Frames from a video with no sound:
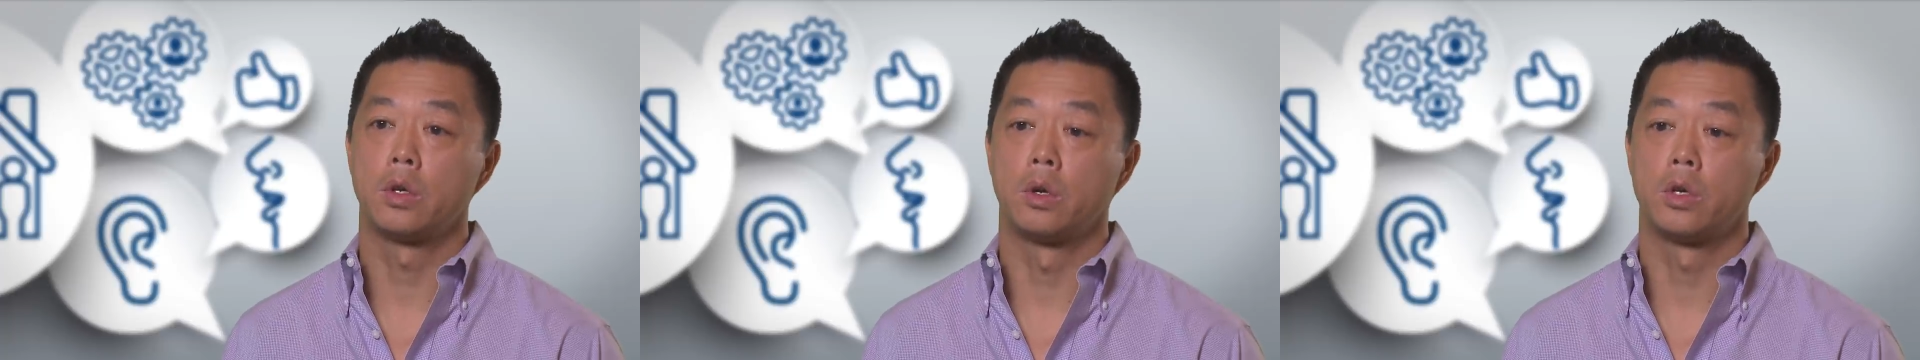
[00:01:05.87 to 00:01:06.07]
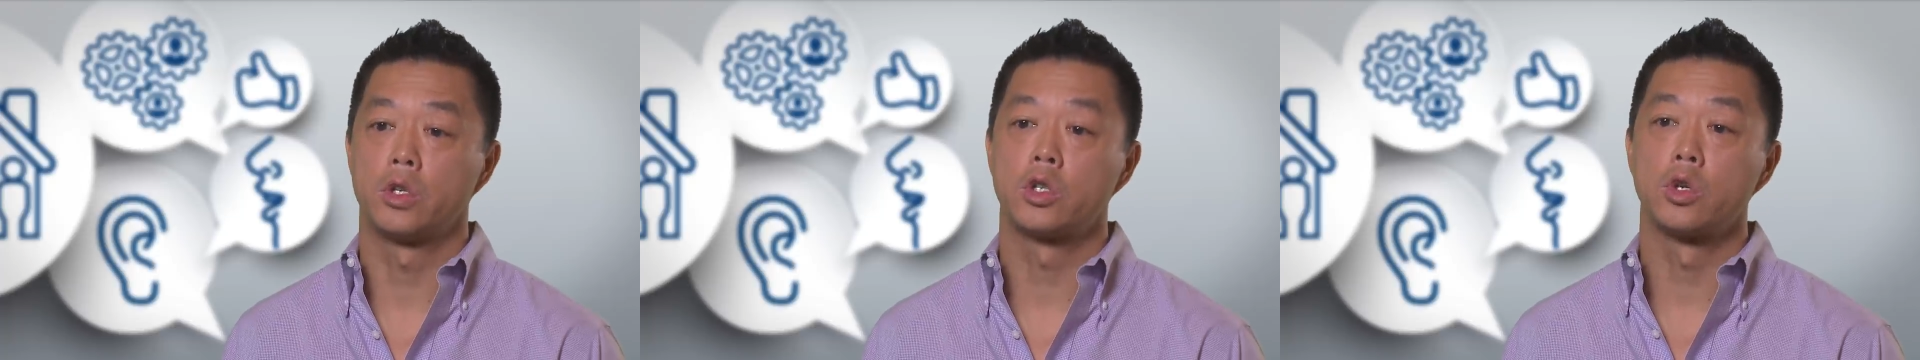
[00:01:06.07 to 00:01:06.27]

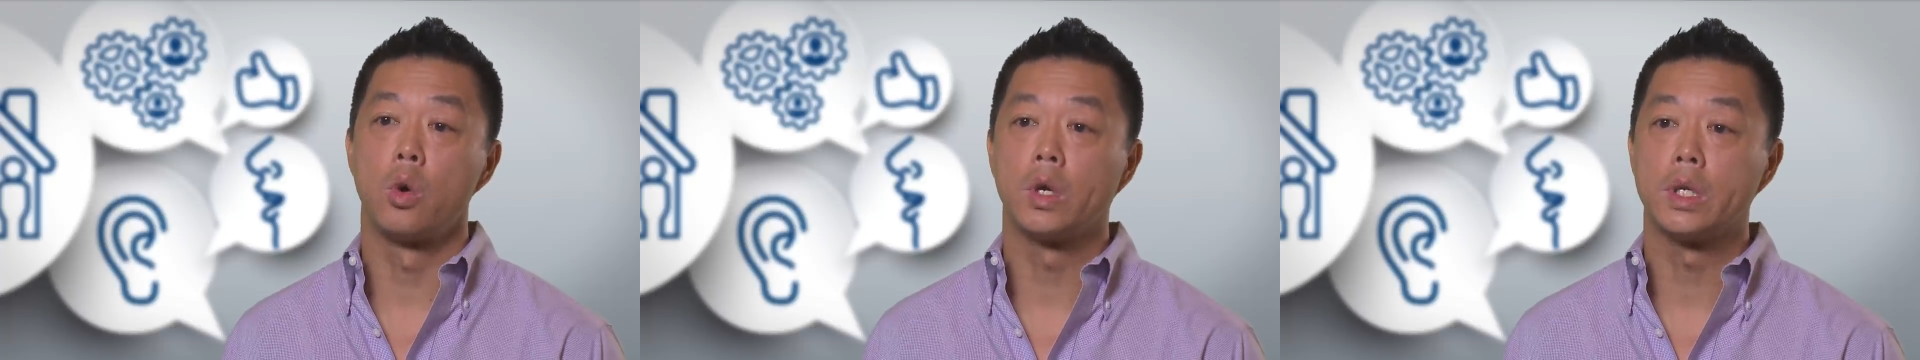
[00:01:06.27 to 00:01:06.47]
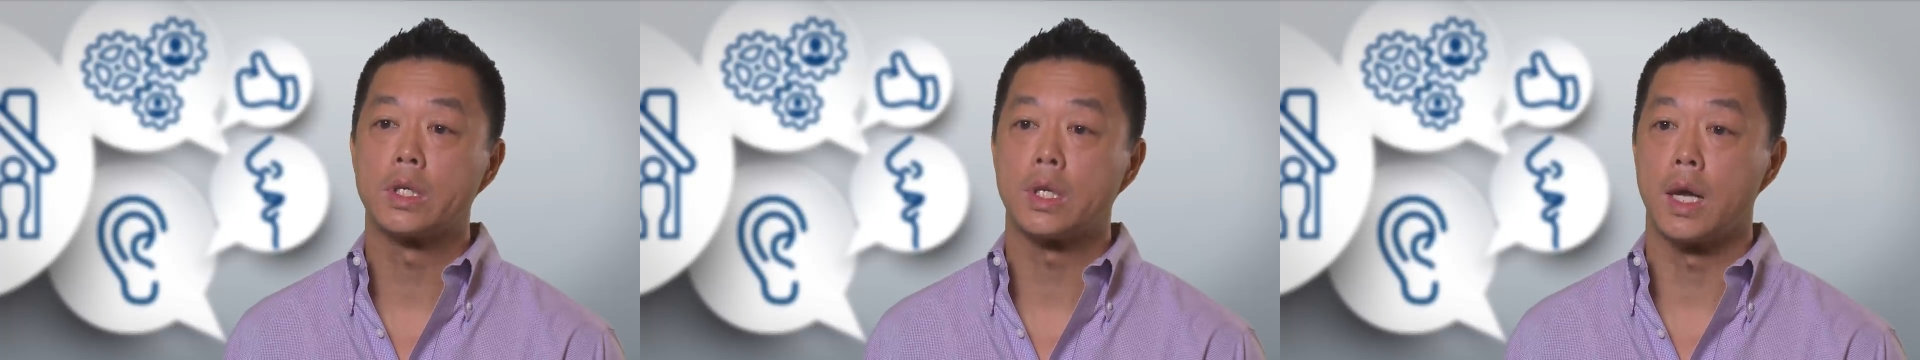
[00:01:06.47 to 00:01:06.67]
are
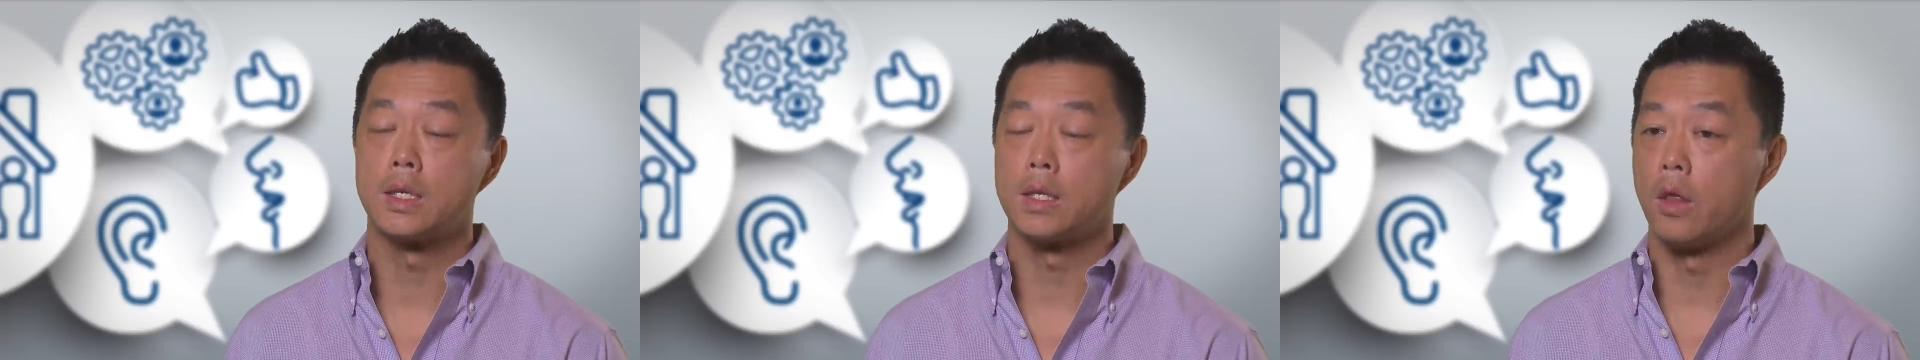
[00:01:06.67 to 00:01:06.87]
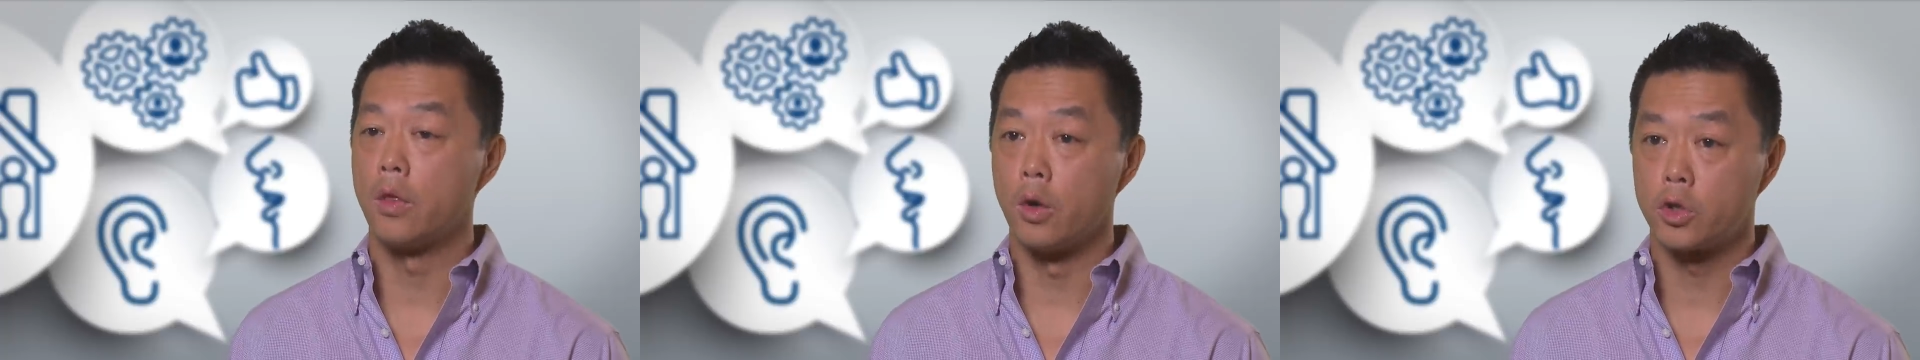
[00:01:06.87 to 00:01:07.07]
showing
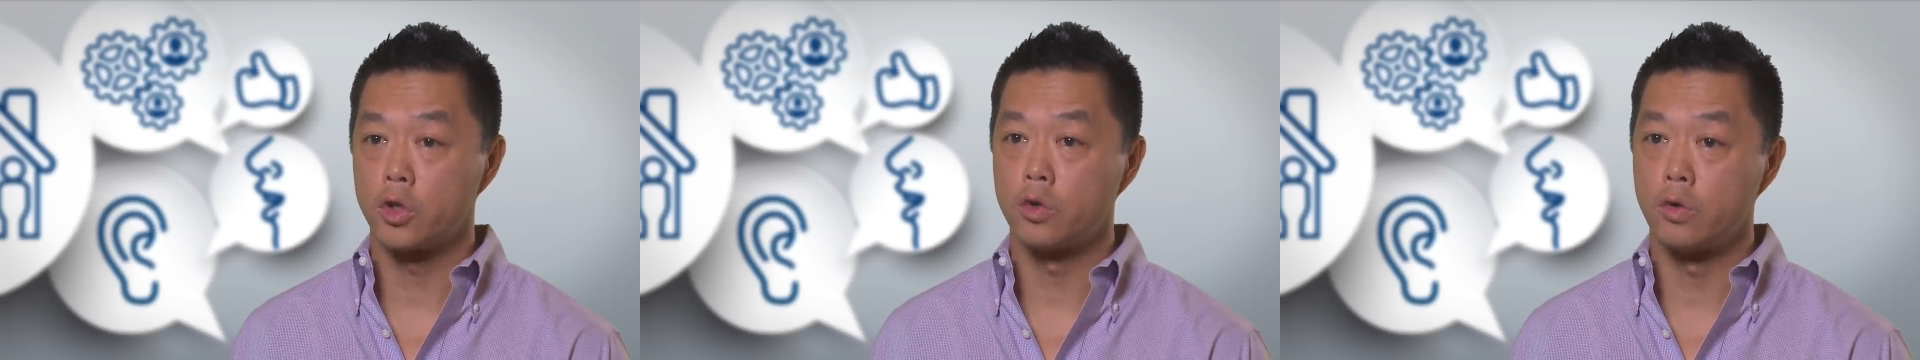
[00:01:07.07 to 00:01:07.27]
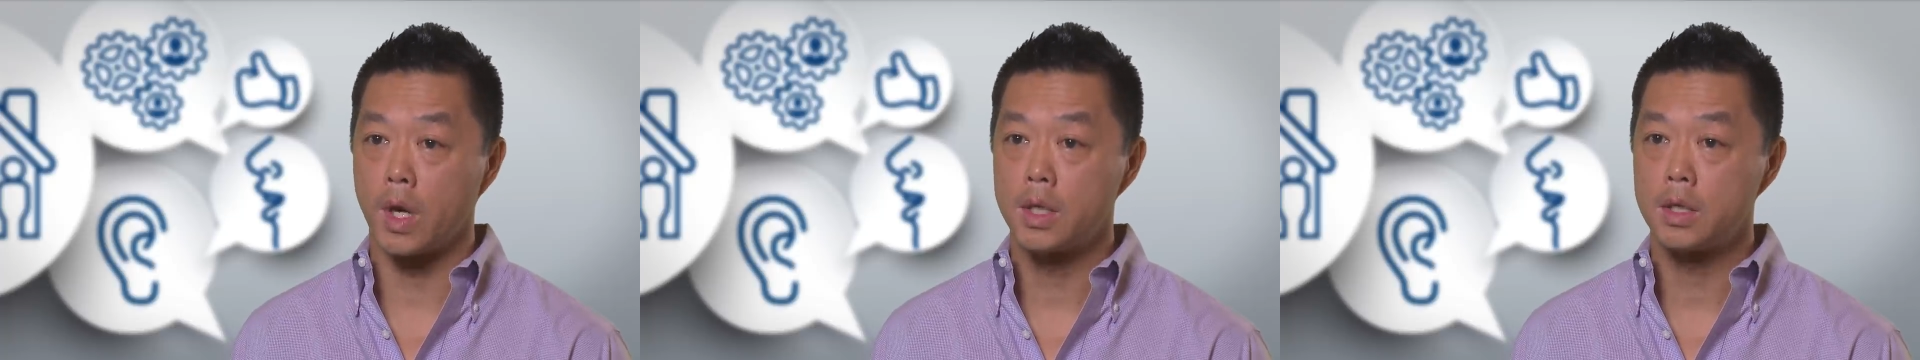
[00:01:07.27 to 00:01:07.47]
signs that they're
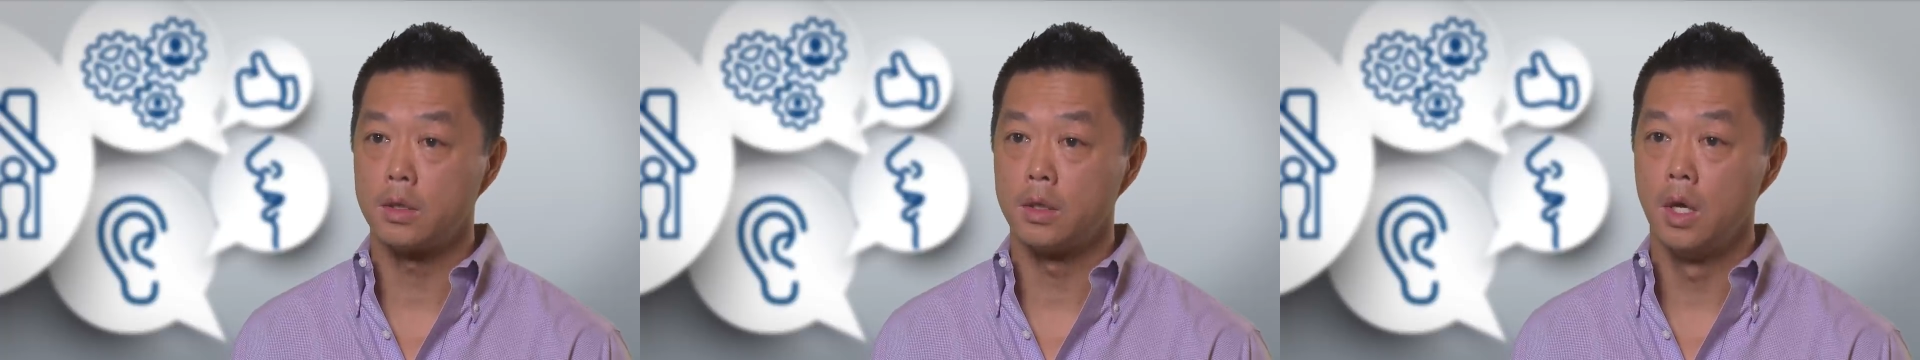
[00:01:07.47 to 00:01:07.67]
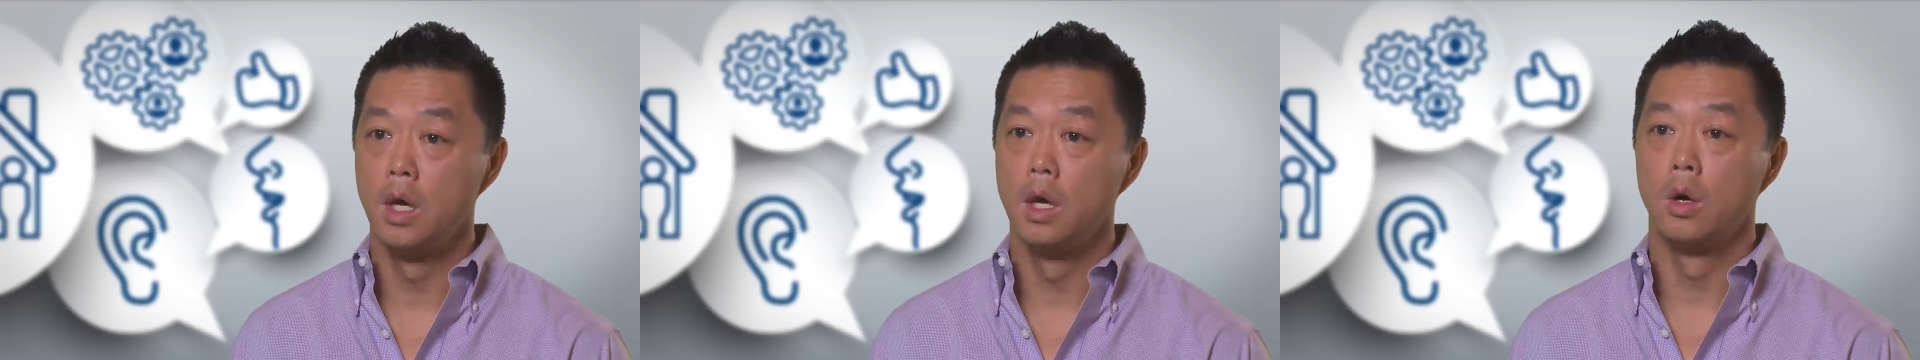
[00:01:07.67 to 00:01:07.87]
stressed,